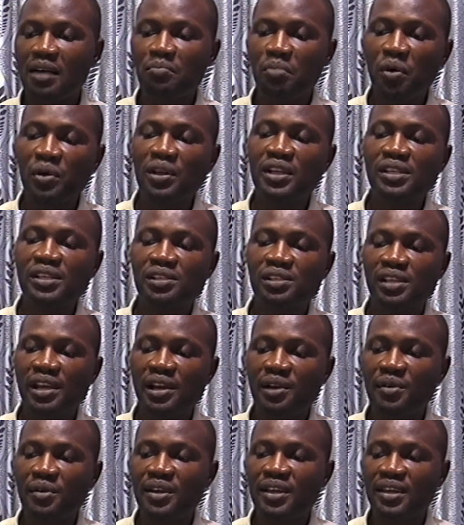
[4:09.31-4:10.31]
police
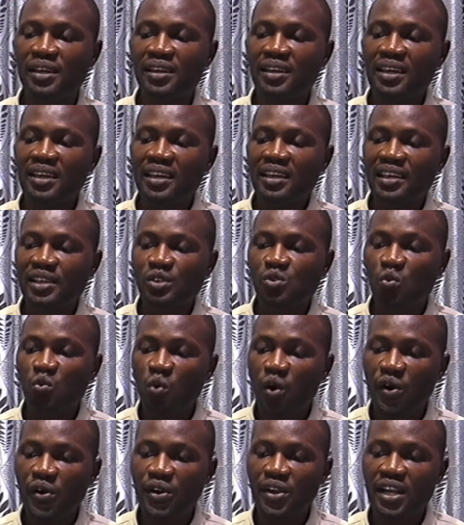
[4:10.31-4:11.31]
hierarchy is
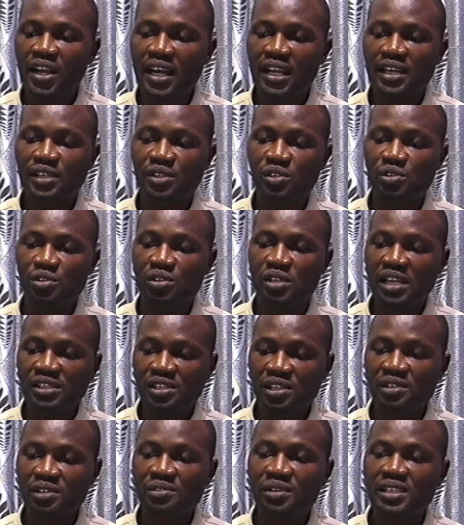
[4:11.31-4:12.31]
worried and has
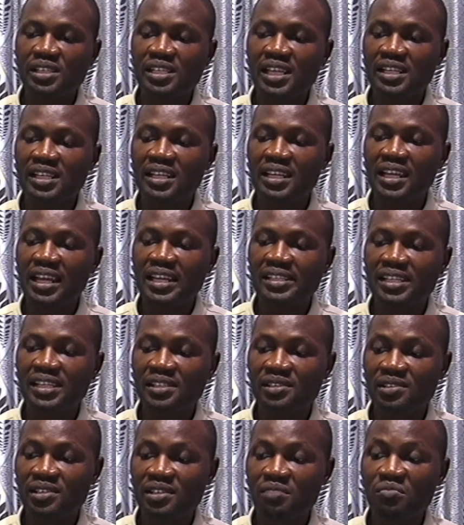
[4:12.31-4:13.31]
accelerated the
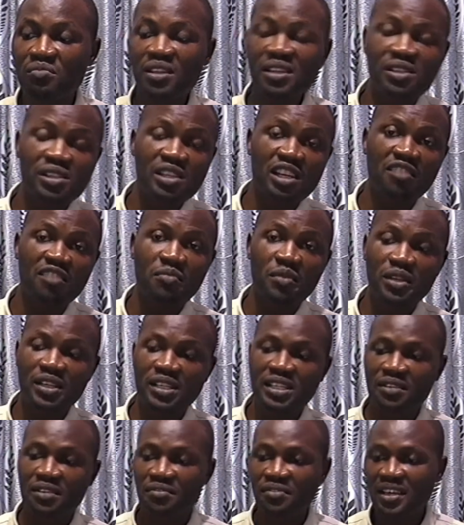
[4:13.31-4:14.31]
letter to the Minister of
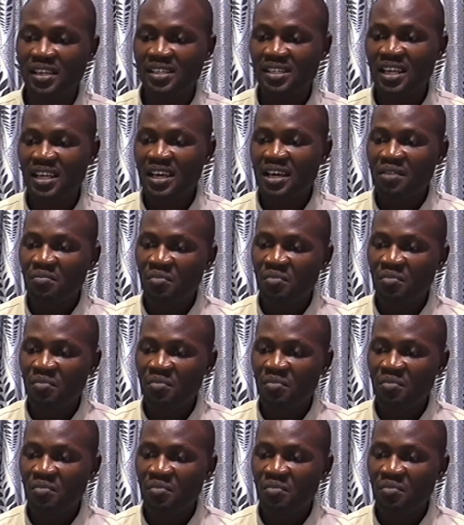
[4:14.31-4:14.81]
Police Affairs,